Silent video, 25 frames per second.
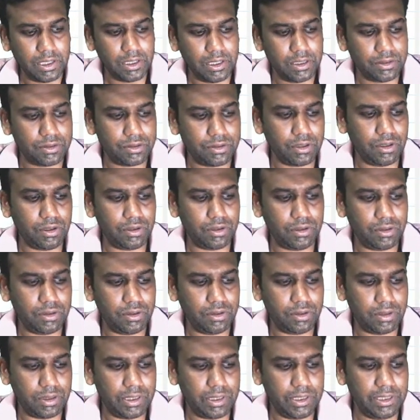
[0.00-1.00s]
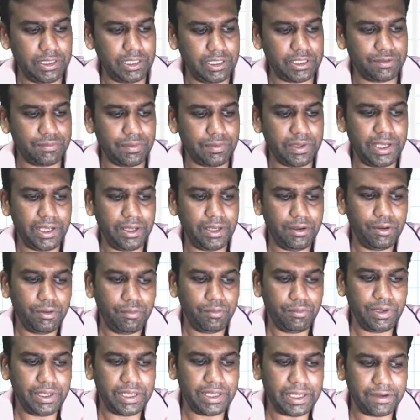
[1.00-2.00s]
So in this way
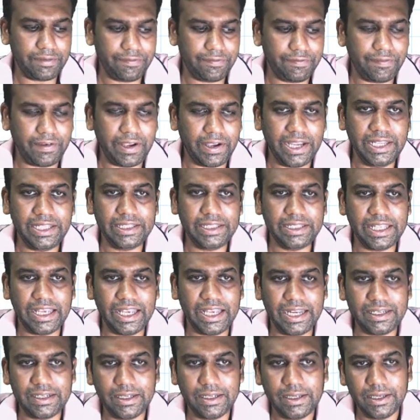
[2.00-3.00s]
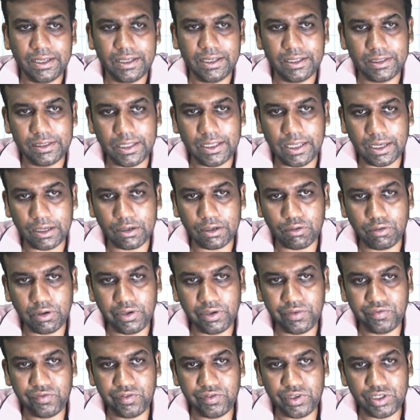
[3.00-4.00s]
we can find that the
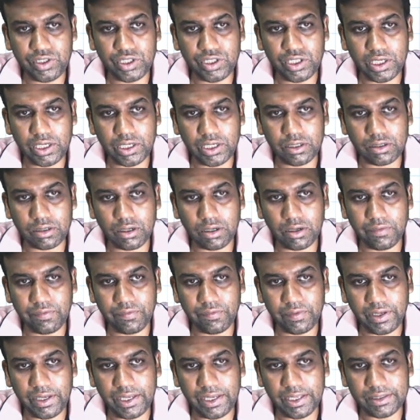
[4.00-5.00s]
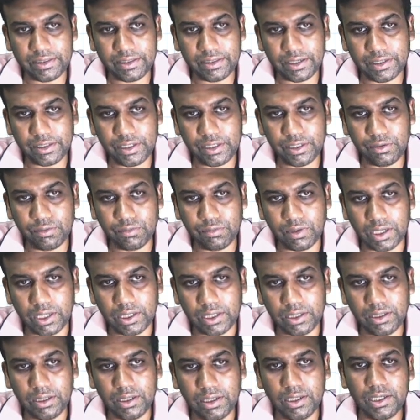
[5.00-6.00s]
coefficient of
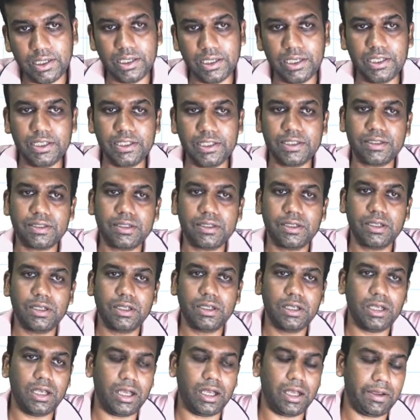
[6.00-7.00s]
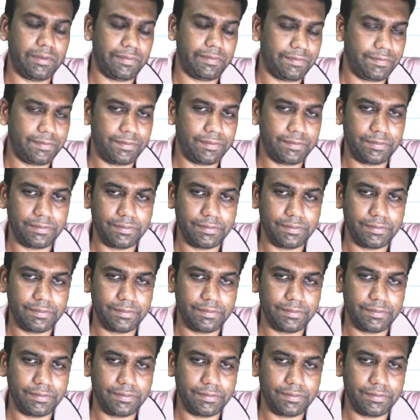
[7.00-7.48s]
A31 is half.